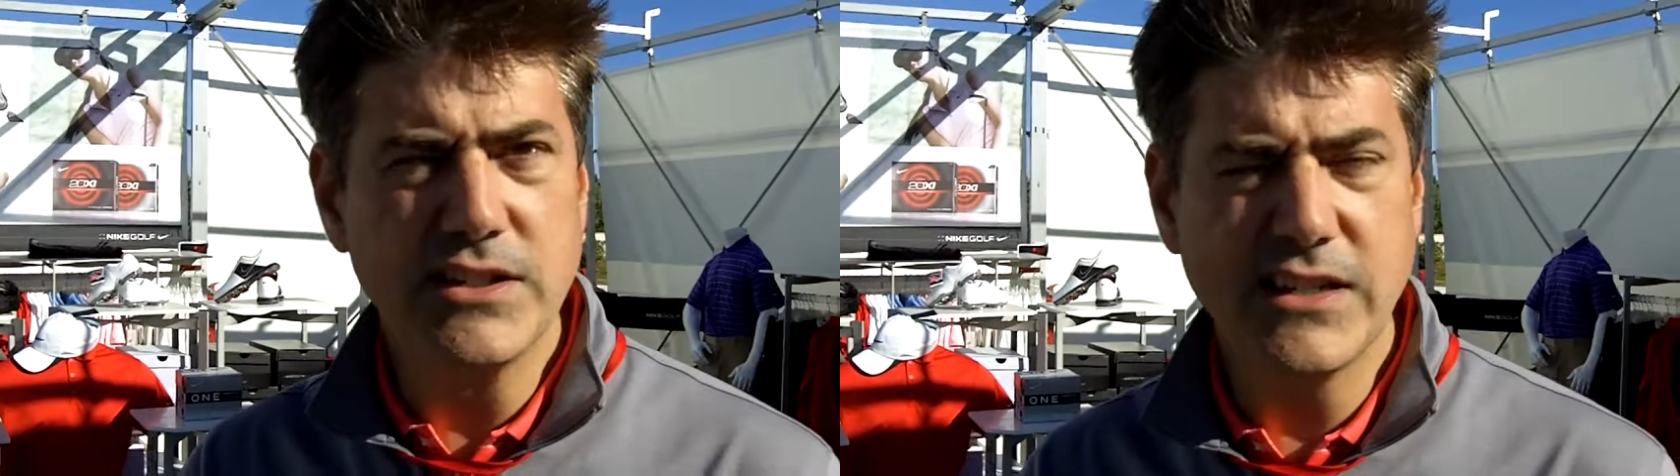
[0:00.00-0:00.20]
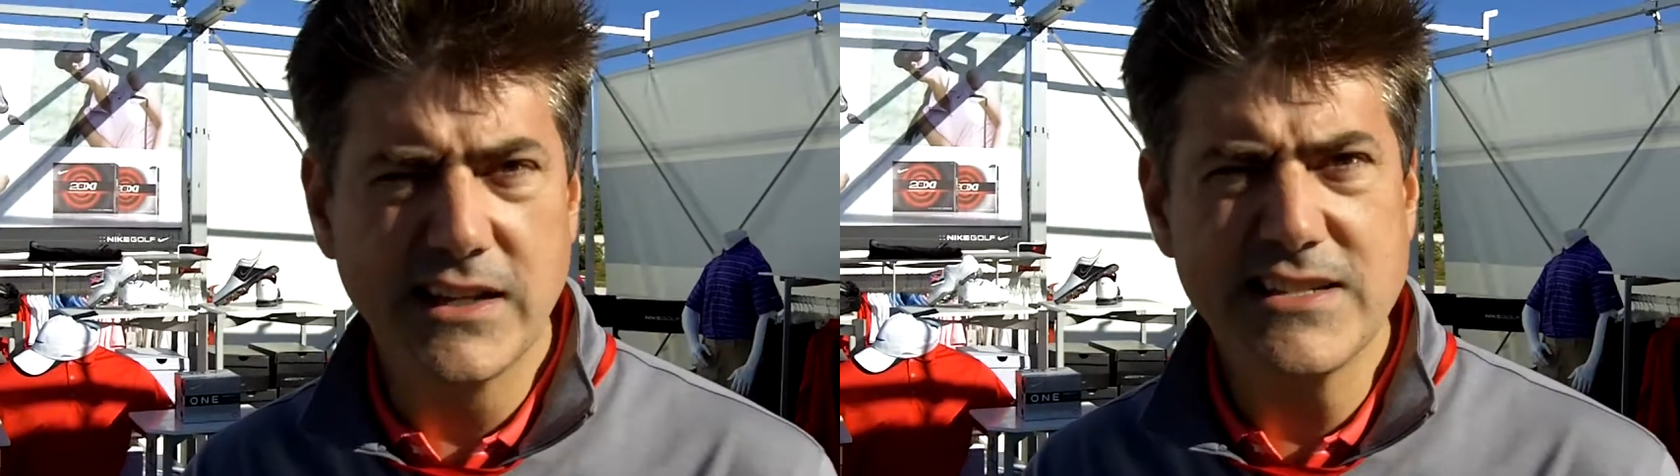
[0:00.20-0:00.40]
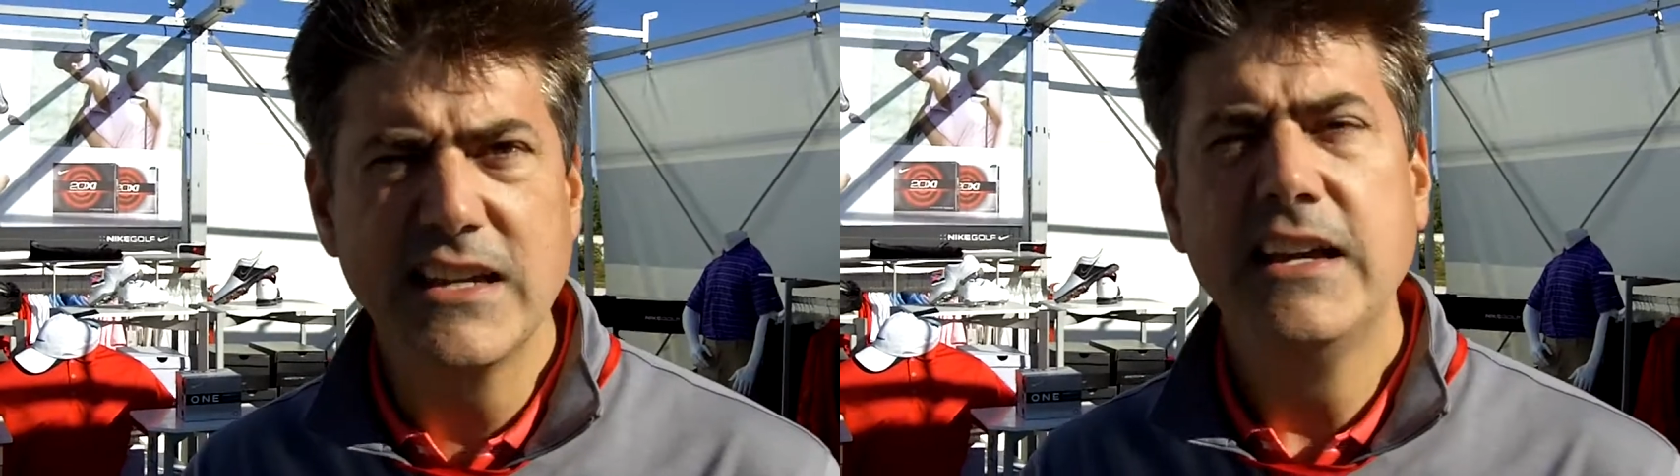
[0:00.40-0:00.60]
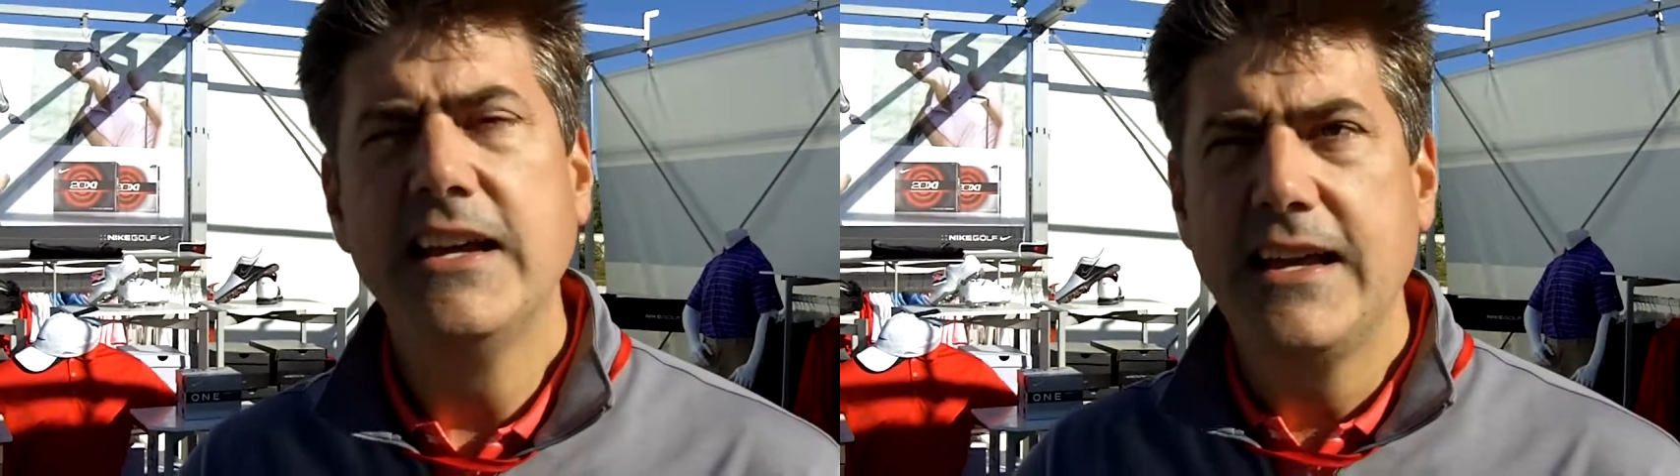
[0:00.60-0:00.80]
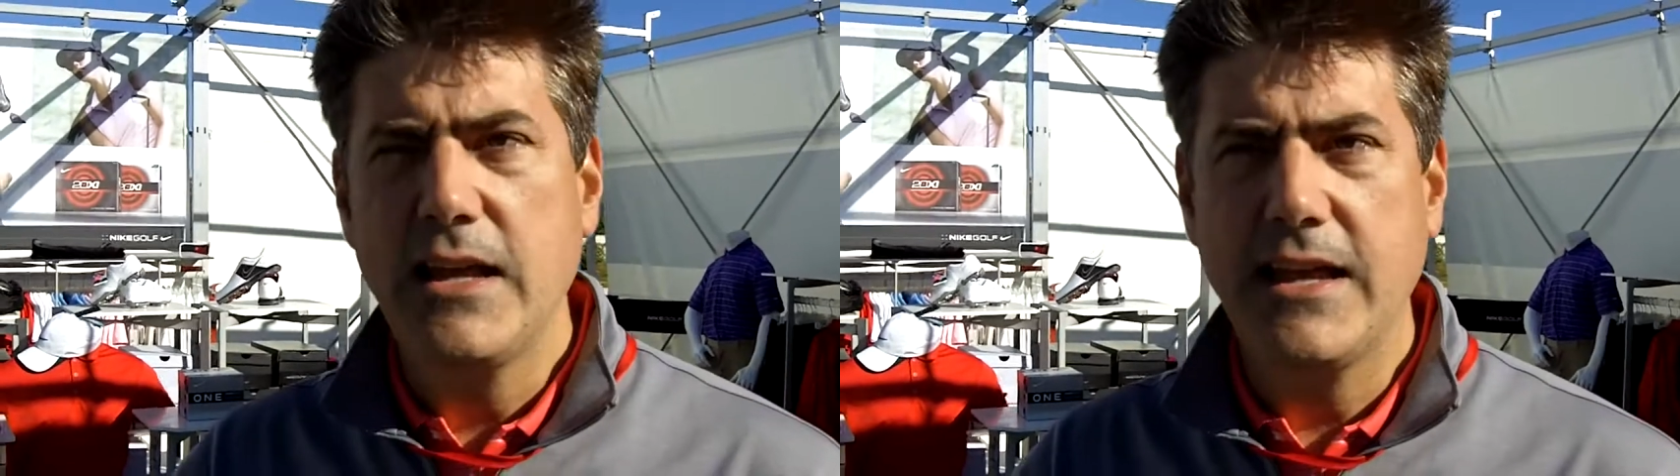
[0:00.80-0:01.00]
to dusk.
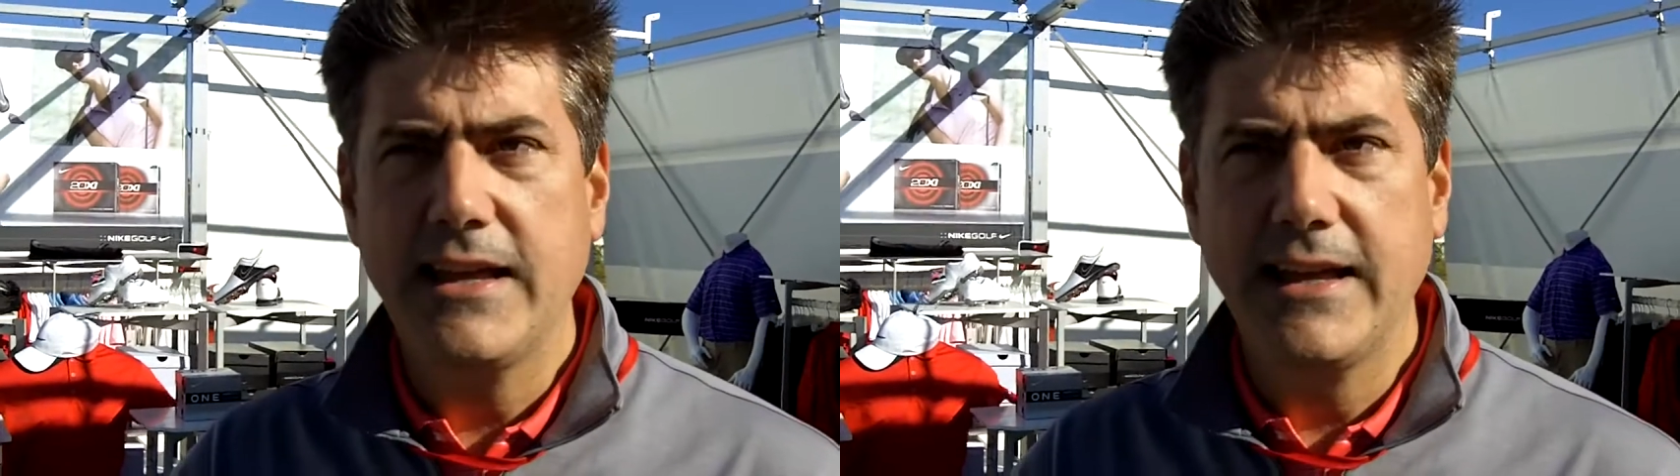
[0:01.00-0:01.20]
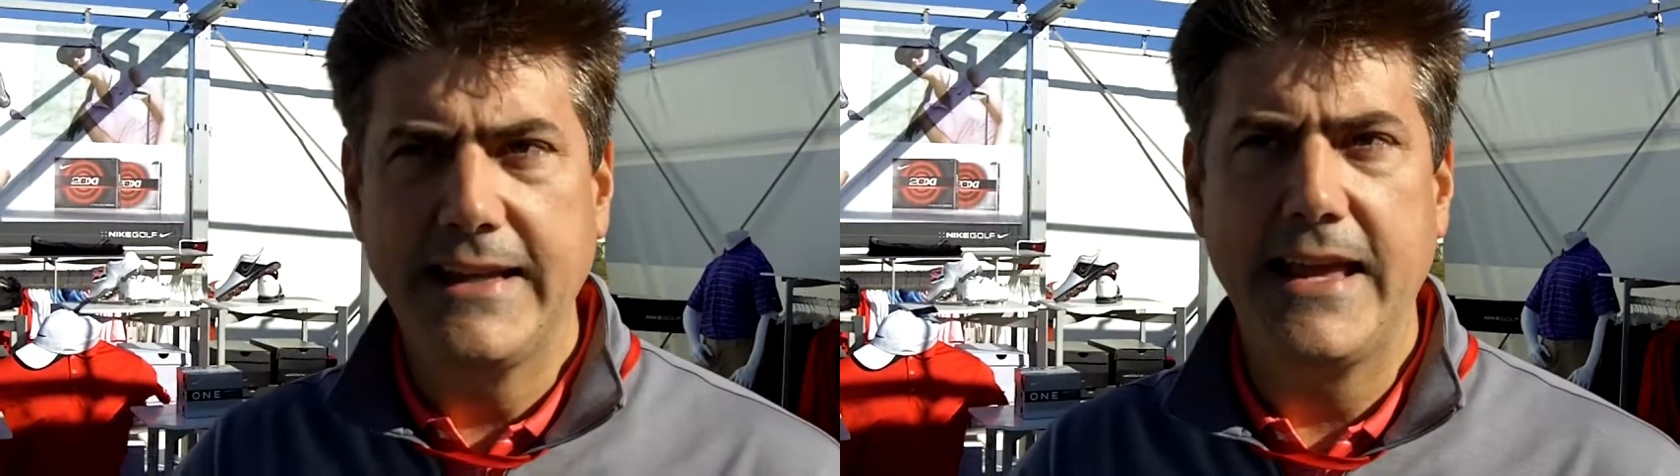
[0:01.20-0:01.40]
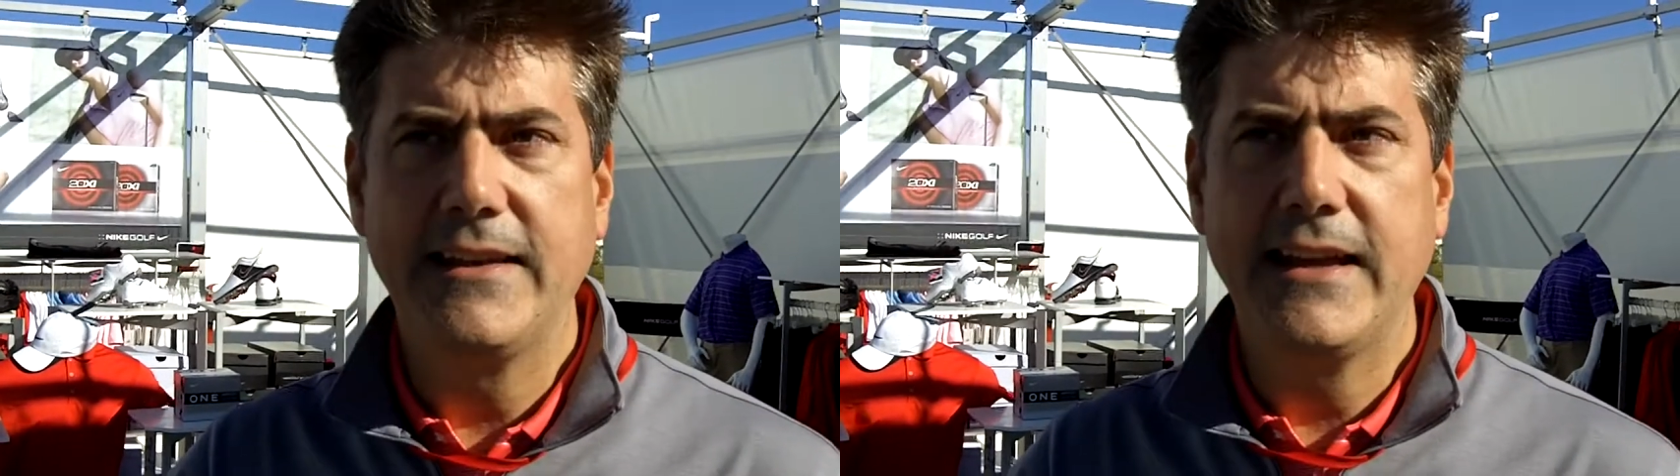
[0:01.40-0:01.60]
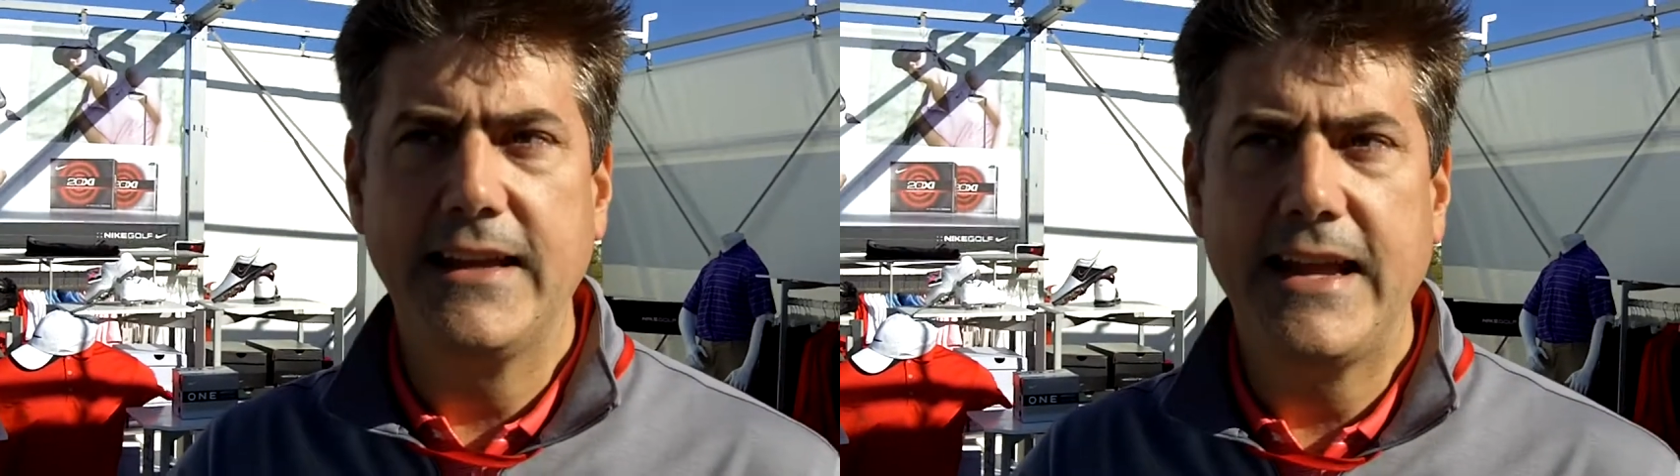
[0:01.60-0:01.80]
Uh, again,